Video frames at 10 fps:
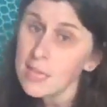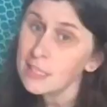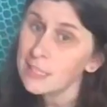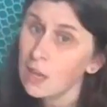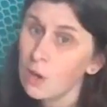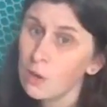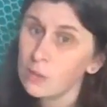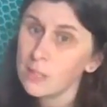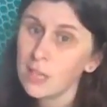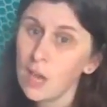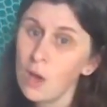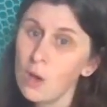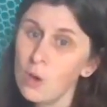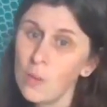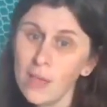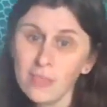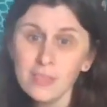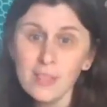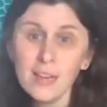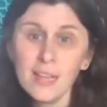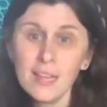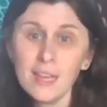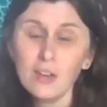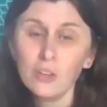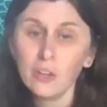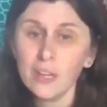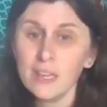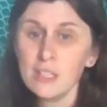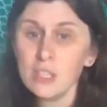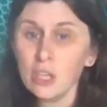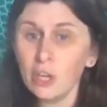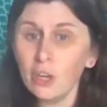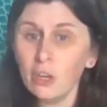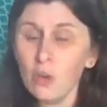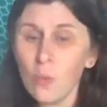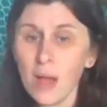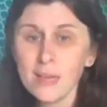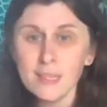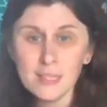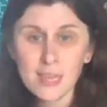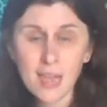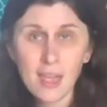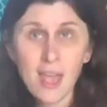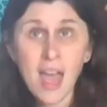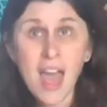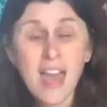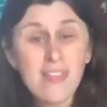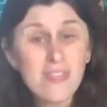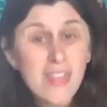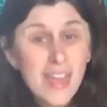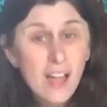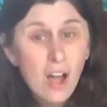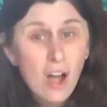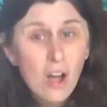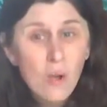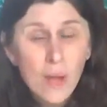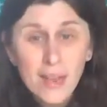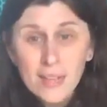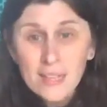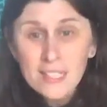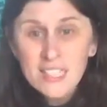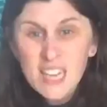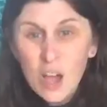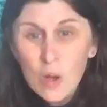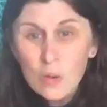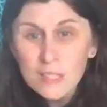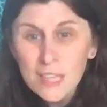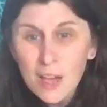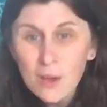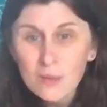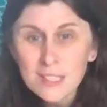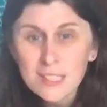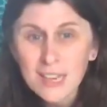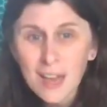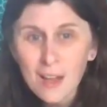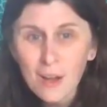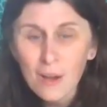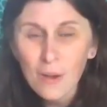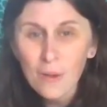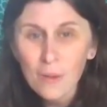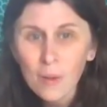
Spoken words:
Slow, slow went the little green turtle one day. And they all went slow, slow, slow.